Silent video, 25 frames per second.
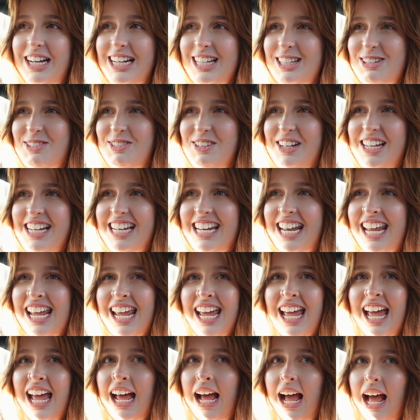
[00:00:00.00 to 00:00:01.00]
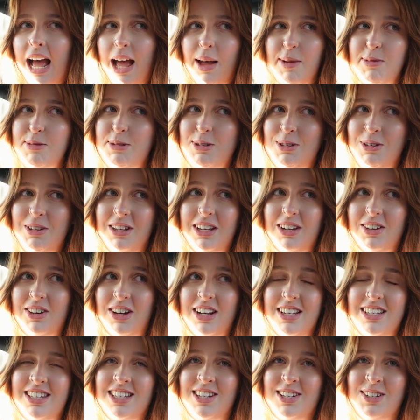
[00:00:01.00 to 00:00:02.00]
and it's been absolutely
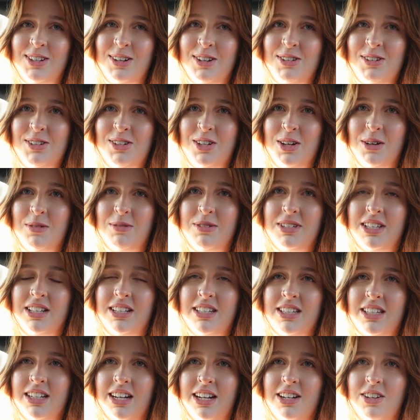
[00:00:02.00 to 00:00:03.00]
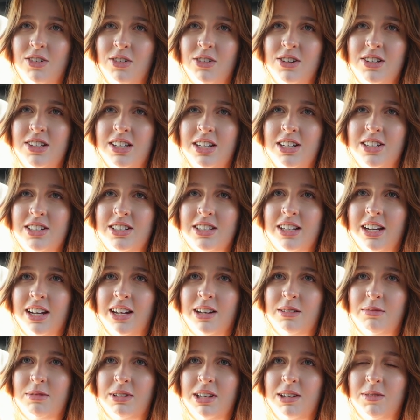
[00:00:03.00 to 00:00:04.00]
crazy and non-stop since and I honestly just
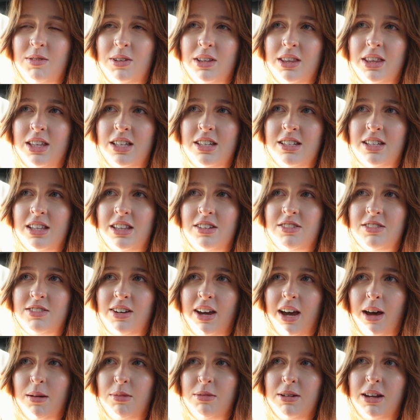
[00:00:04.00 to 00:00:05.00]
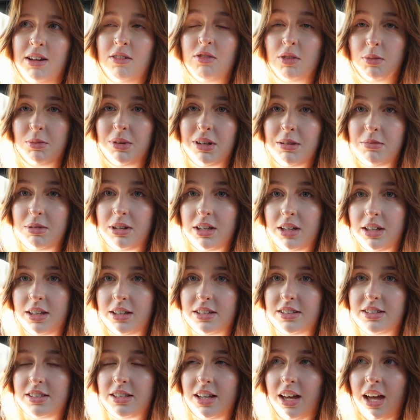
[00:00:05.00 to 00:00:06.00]
can't believe that things like this are happening for me
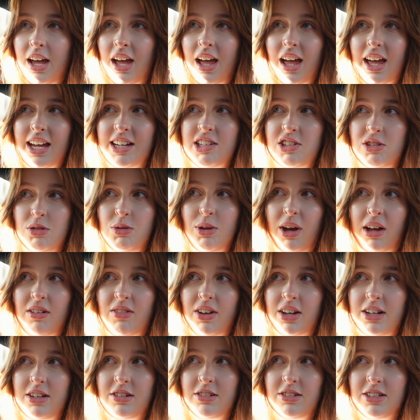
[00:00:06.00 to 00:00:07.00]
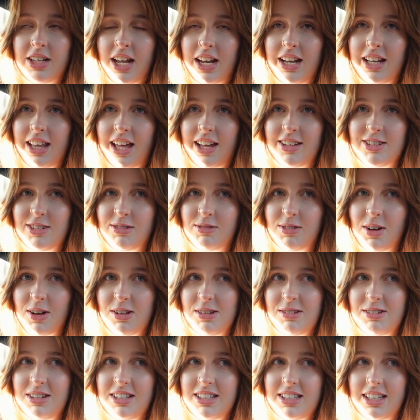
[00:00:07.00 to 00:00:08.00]
because I do have under 10,000
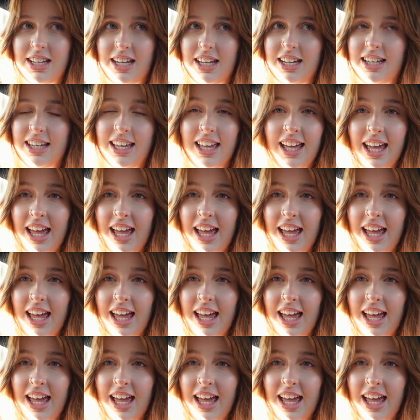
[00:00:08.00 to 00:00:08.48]
followers like